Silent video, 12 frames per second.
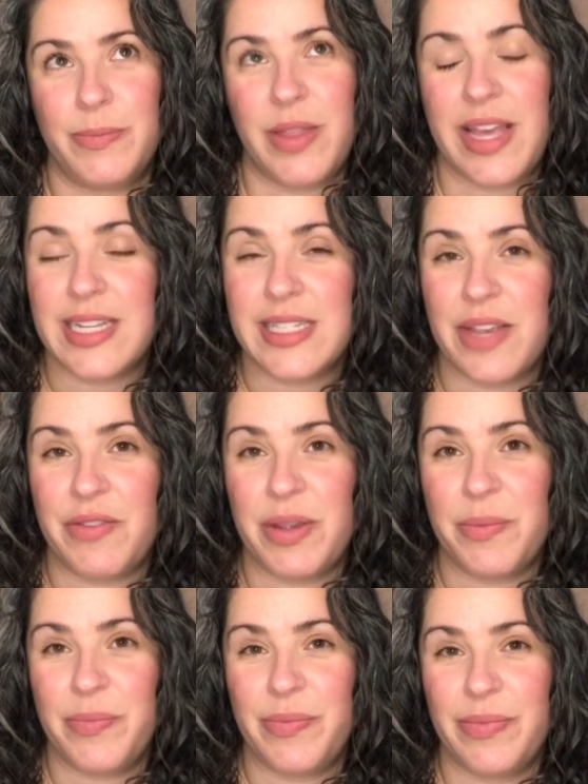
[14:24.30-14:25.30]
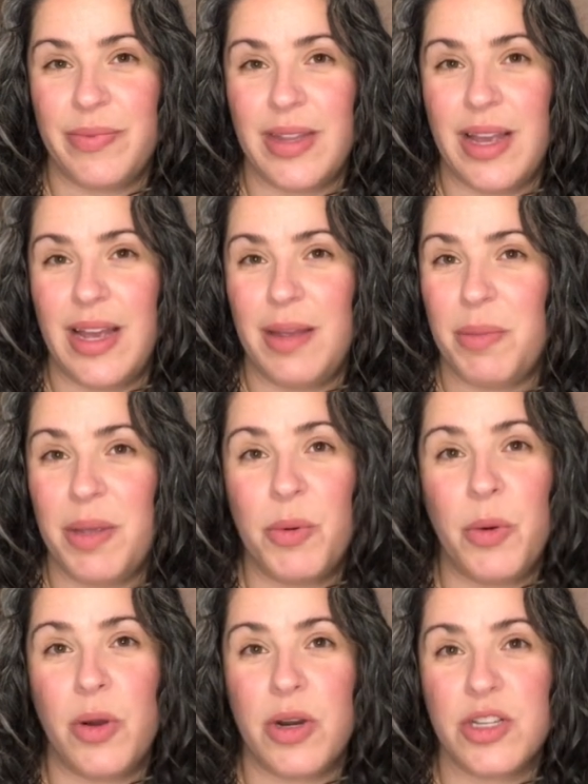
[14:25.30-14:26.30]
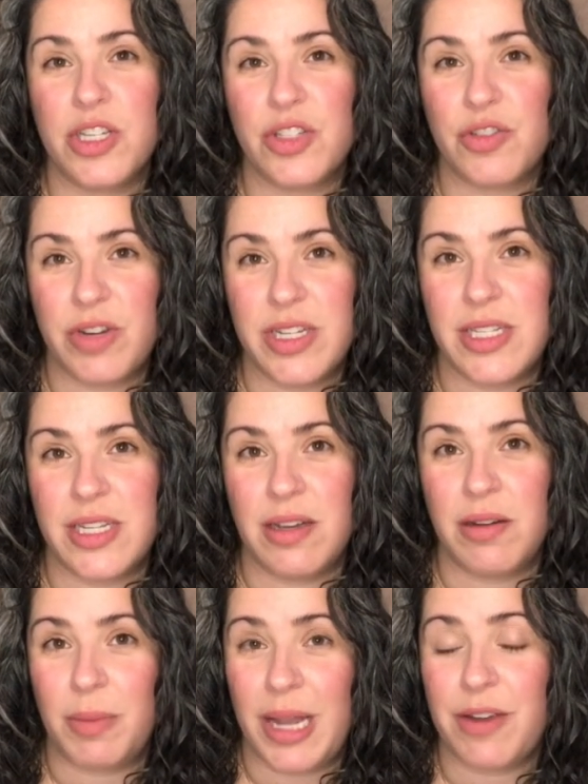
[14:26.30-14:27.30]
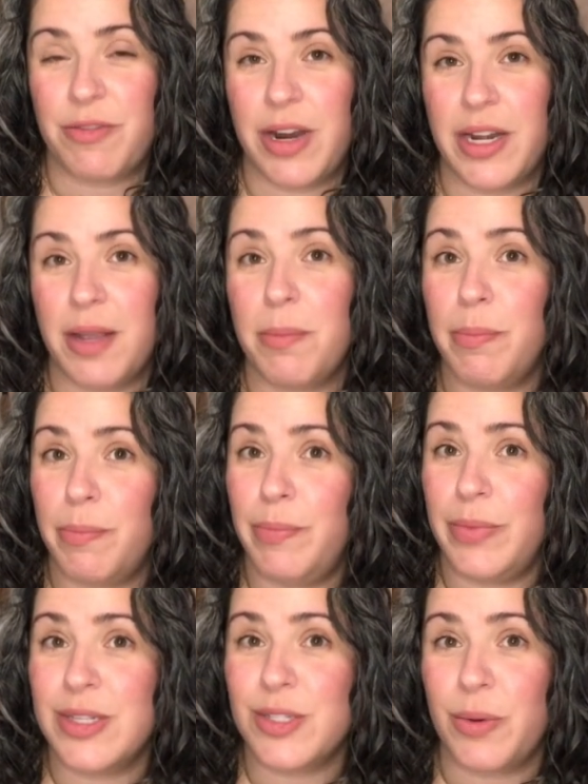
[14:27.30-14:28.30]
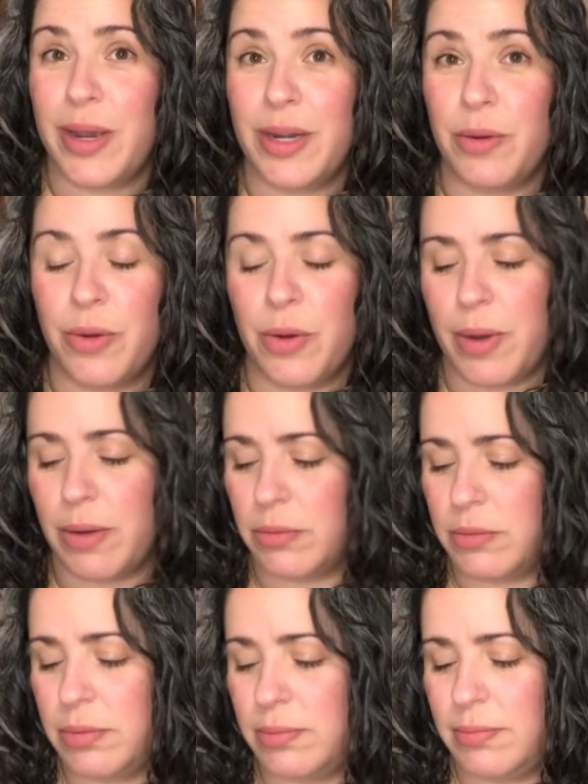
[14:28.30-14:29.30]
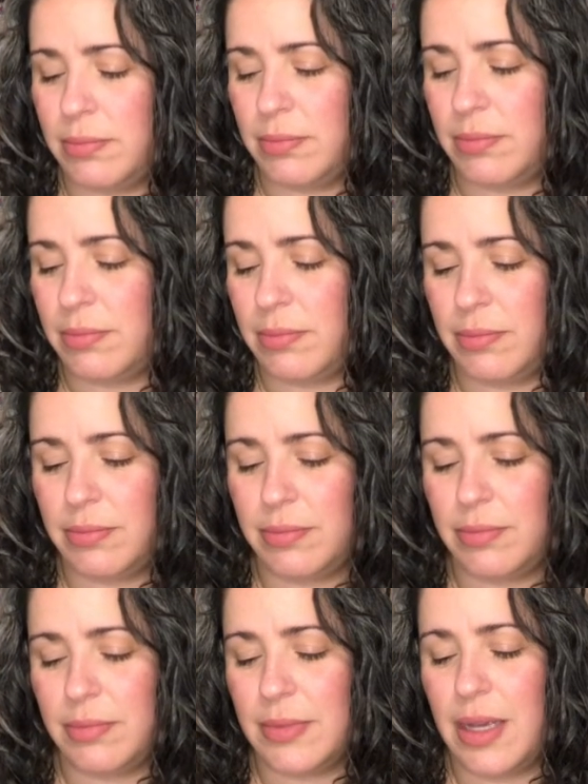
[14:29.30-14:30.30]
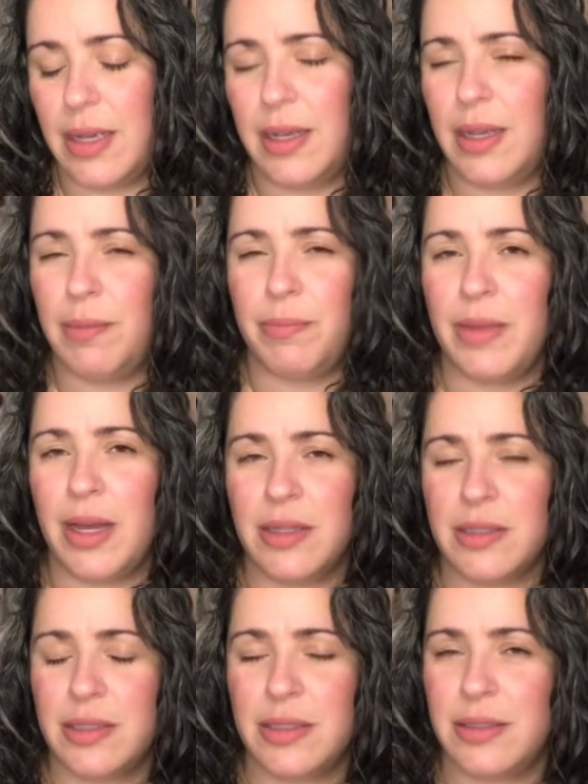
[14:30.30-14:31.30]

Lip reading: Thanksgiving. People are just crazy on Black Friday. So I don't go out. I am not.